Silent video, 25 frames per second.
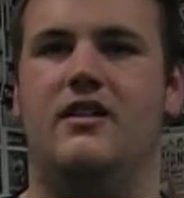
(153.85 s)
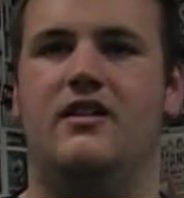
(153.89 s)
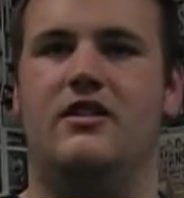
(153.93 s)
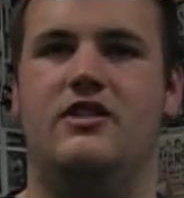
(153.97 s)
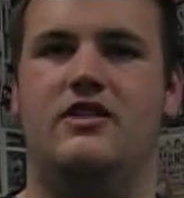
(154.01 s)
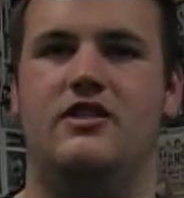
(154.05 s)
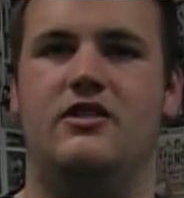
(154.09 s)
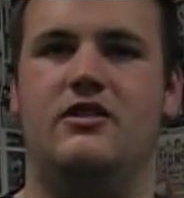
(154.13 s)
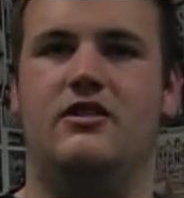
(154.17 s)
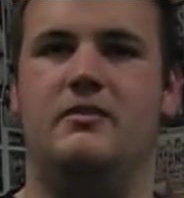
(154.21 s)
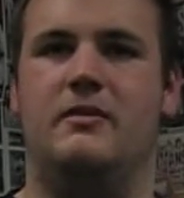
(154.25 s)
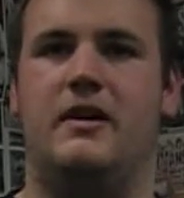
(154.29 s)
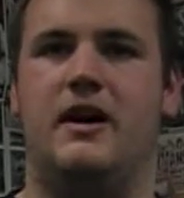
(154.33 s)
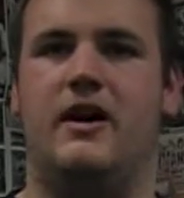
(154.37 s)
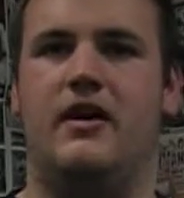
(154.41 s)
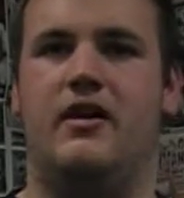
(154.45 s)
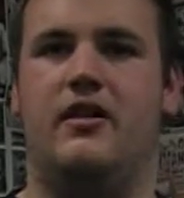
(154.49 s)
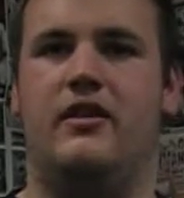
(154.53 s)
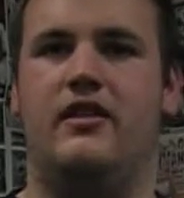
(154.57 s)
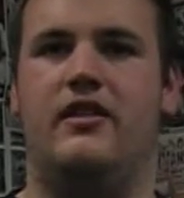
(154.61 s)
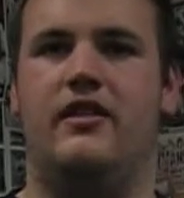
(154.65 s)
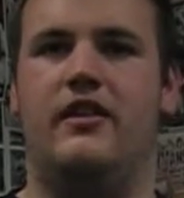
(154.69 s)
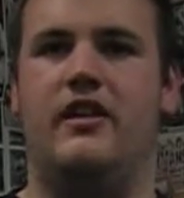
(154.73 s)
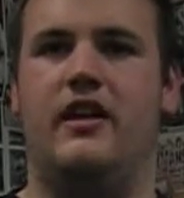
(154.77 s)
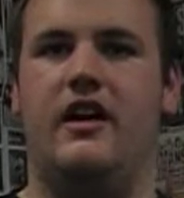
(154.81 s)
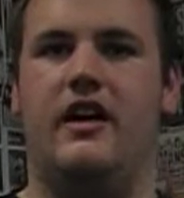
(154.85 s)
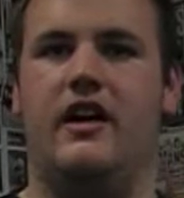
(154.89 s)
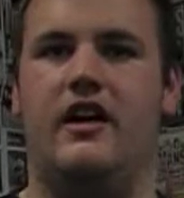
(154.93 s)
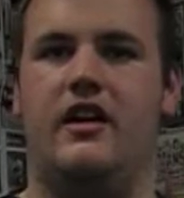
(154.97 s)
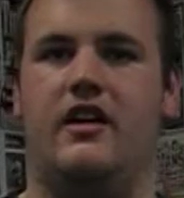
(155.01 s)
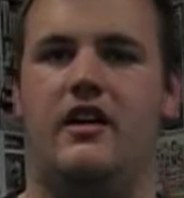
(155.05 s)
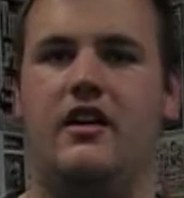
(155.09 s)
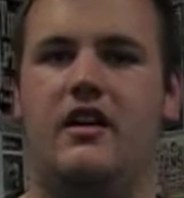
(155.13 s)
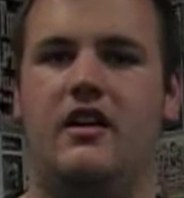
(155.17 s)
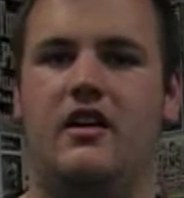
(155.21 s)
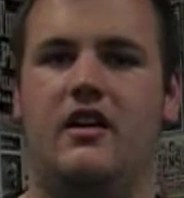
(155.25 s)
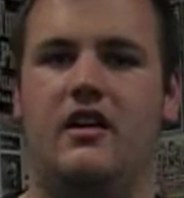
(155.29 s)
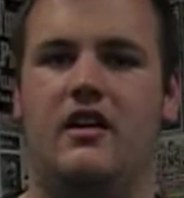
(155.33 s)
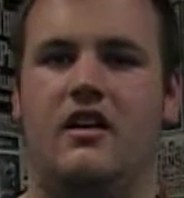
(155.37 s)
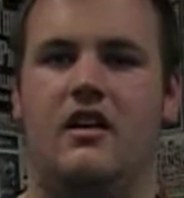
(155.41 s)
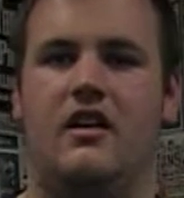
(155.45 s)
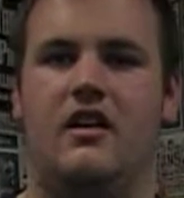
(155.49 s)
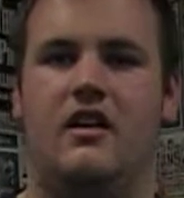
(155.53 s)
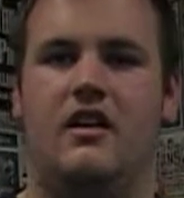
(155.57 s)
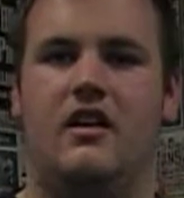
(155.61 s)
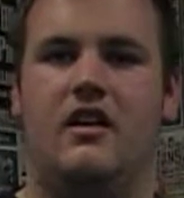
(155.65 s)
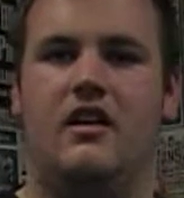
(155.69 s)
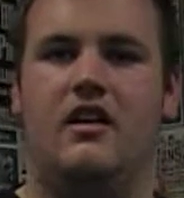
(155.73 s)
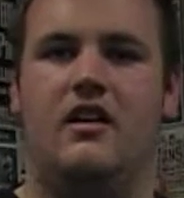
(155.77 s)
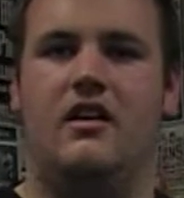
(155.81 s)
doing my own thing,
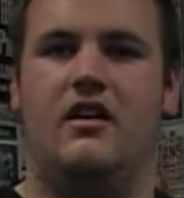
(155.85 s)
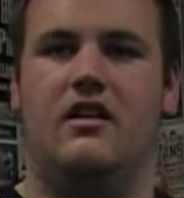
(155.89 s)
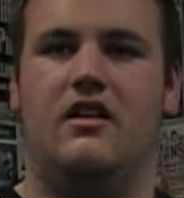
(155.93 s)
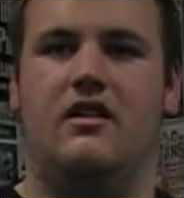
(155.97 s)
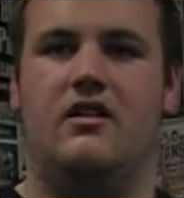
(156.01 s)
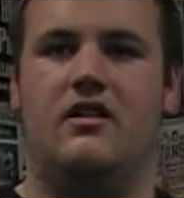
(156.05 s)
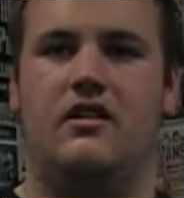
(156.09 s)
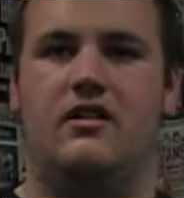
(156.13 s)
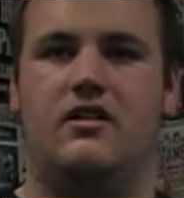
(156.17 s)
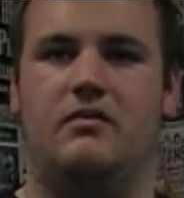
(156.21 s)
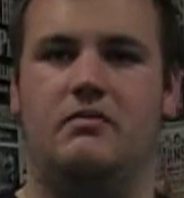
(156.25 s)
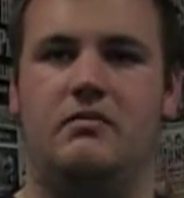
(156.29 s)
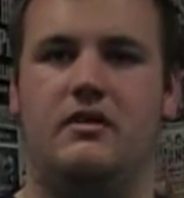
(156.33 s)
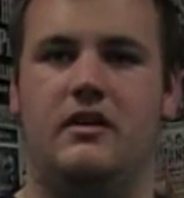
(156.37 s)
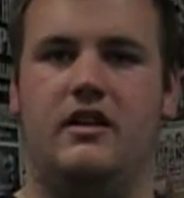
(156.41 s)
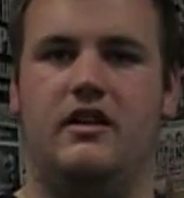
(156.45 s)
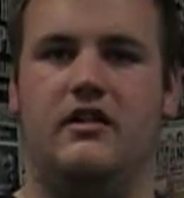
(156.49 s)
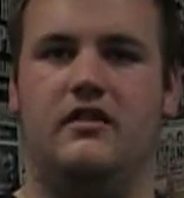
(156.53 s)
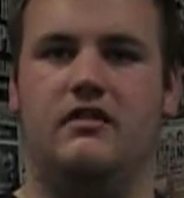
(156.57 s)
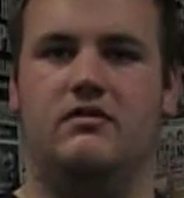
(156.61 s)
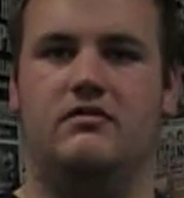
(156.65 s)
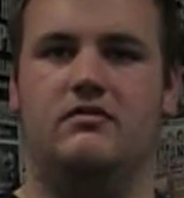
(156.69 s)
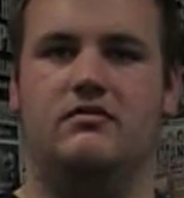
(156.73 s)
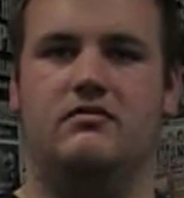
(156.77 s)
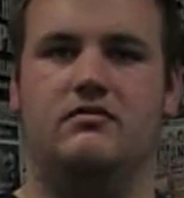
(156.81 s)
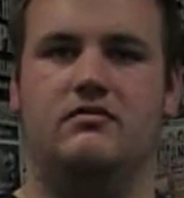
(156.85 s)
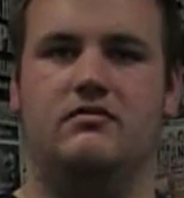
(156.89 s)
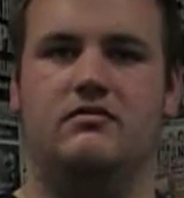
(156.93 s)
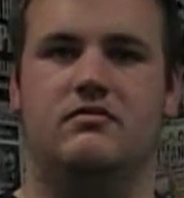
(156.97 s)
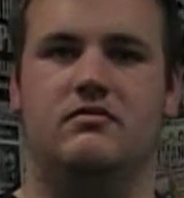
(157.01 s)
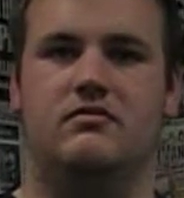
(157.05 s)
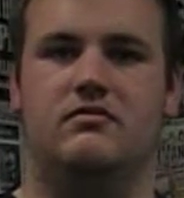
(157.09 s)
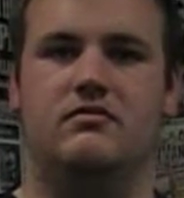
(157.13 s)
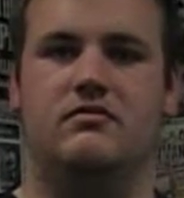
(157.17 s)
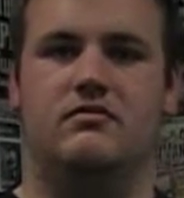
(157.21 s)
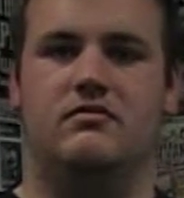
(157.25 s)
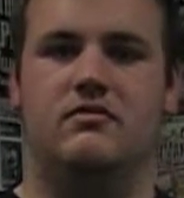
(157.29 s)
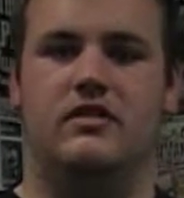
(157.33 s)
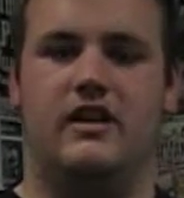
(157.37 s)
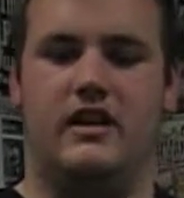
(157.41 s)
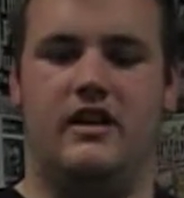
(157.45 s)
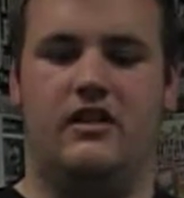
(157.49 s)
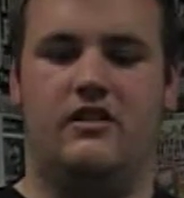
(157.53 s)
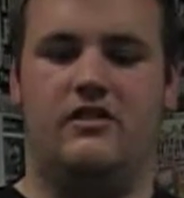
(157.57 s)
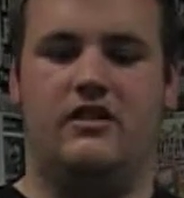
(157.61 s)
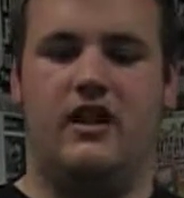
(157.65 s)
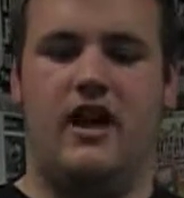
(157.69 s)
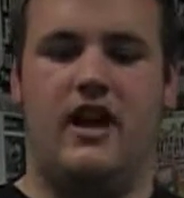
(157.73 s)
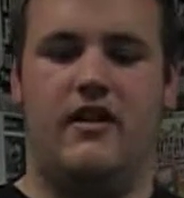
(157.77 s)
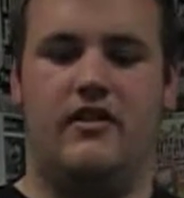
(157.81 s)
just being
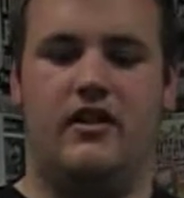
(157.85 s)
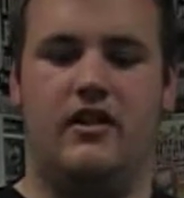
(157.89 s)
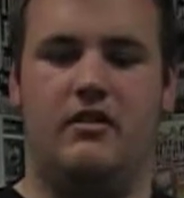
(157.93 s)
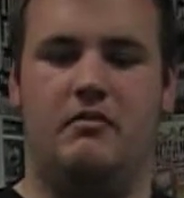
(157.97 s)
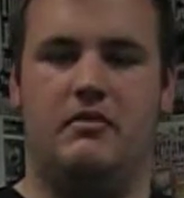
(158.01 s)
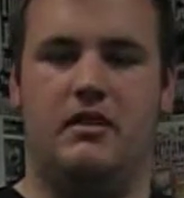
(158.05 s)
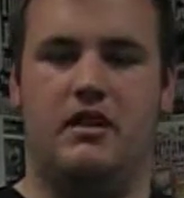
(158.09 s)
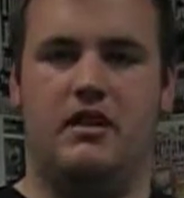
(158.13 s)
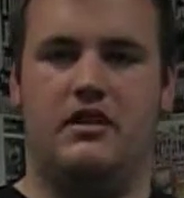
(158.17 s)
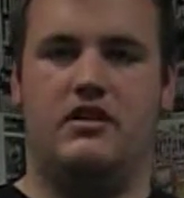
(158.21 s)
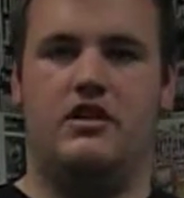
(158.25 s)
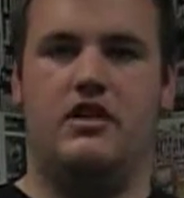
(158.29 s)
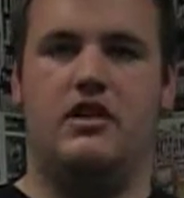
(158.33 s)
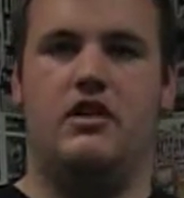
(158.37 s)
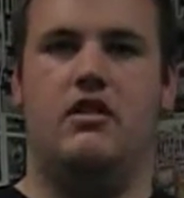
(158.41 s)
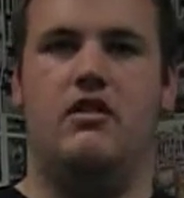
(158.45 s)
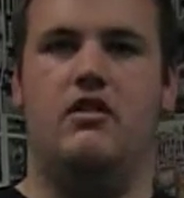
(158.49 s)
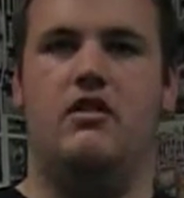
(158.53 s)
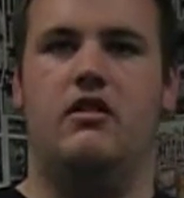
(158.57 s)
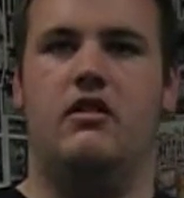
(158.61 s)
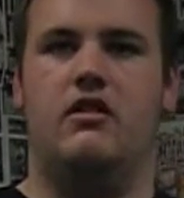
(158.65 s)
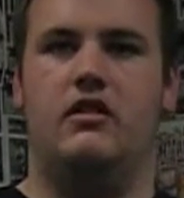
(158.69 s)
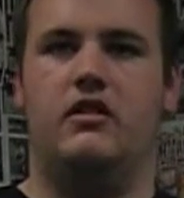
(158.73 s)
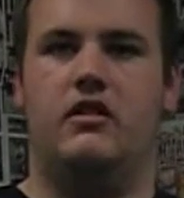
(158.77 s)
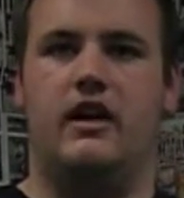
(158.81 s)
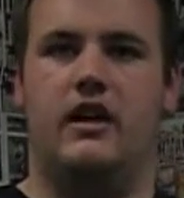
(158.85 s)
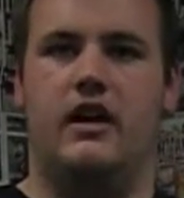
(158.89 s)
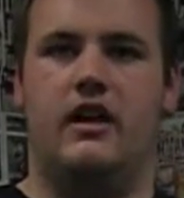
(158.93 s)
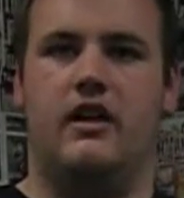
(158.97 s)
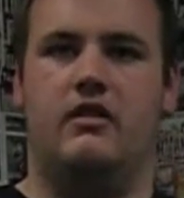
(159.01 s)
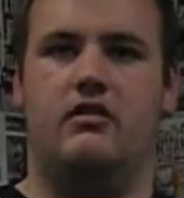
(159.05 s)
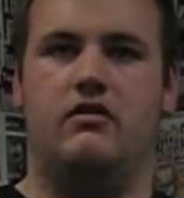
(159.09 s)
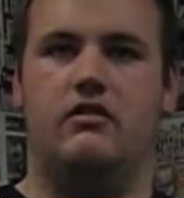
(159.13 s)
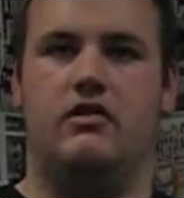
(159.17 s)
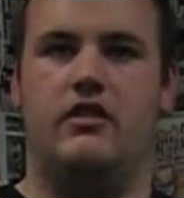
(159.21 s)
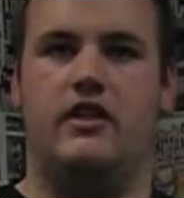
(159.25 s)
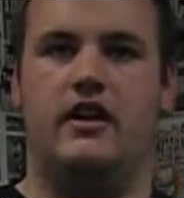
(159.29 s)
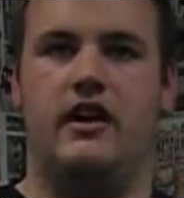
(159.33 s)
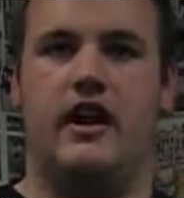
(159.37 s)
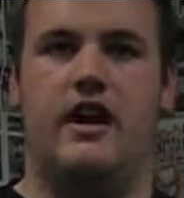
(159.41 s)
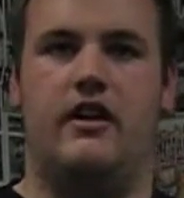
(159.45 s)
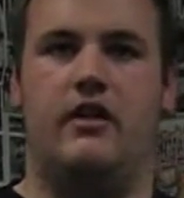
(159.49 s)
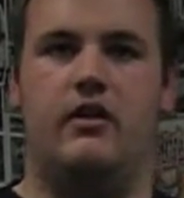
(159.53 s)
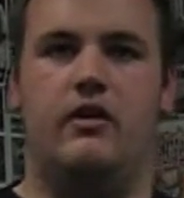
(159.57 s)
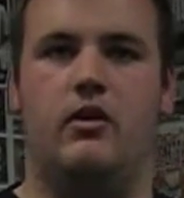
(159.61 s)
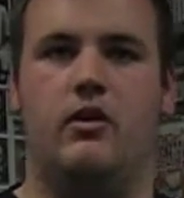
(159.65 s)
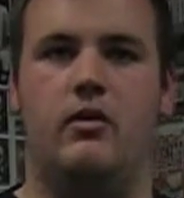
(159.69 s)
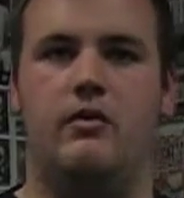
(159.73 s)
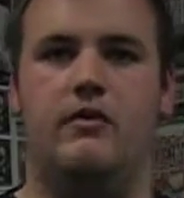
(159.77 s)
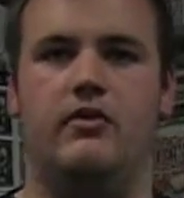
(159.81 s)
like having a big show in like
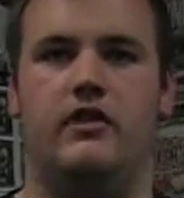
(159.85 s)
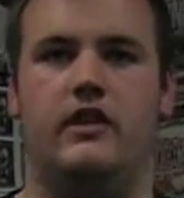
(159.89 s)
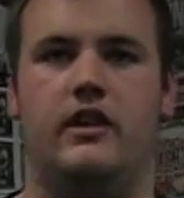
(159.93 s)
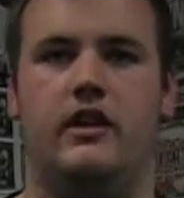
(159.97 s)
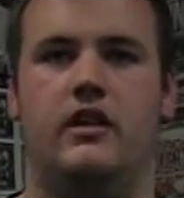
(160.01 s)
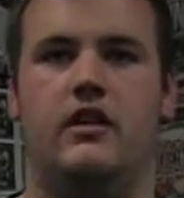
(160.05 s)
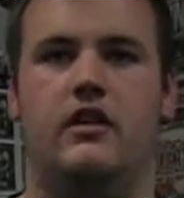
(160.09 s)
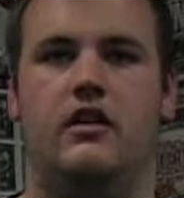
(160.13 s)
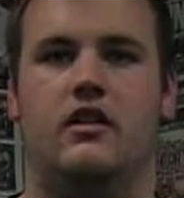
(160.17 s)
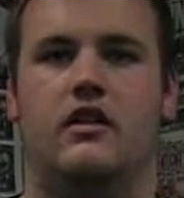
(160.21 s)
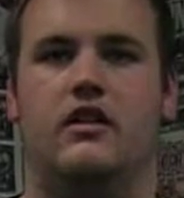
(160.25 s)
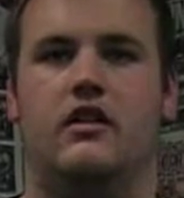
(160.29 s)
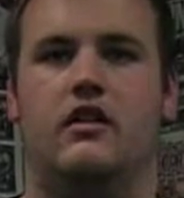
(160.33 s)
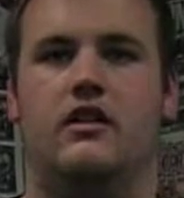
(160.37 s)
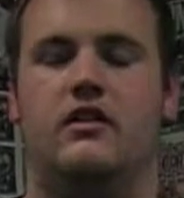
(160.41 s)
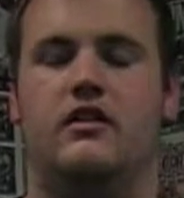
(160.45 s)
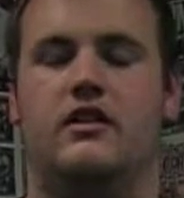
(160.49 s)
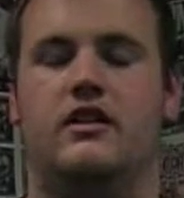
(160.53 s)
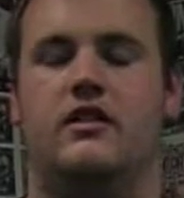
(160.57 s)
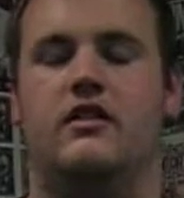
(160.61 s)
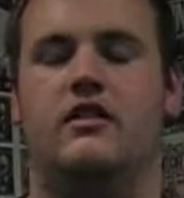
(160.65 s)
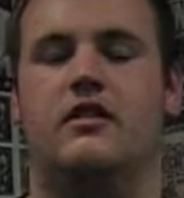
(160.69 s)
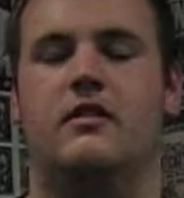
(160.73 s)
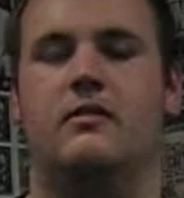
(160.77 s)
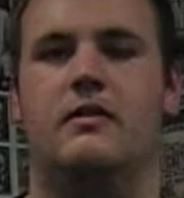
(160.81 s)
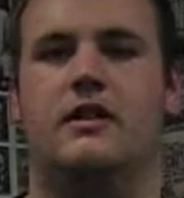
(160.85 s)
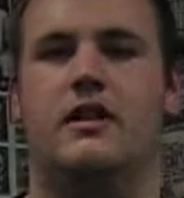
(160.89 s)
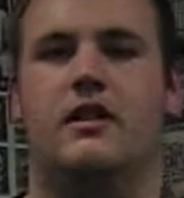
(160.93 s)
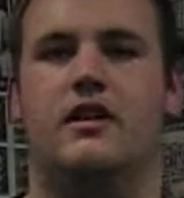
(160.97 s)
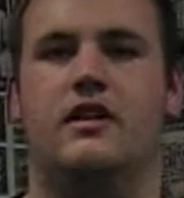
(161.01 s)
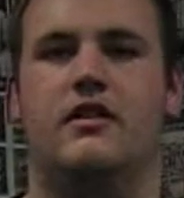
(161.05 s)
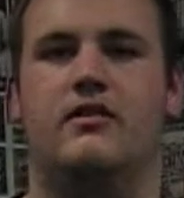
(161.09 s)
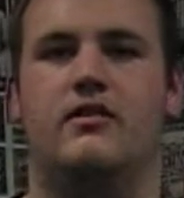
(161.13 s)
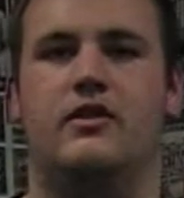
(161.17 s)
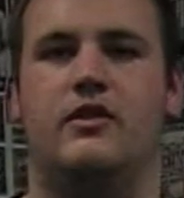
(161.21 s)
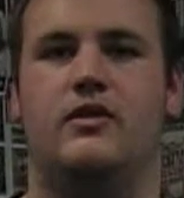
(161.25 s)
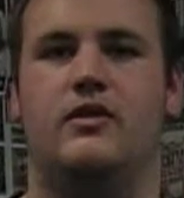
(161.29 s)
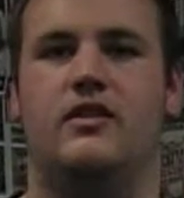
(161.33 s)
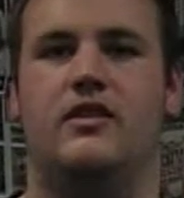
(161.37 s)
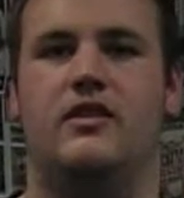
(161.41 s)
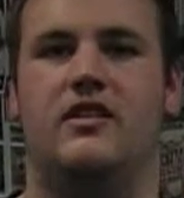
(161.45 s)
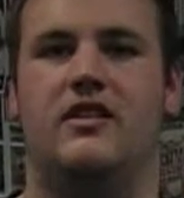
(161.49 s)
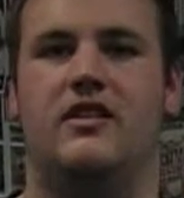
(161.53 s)
Seattle, hopefully. Can you tell her I'm being interviewed?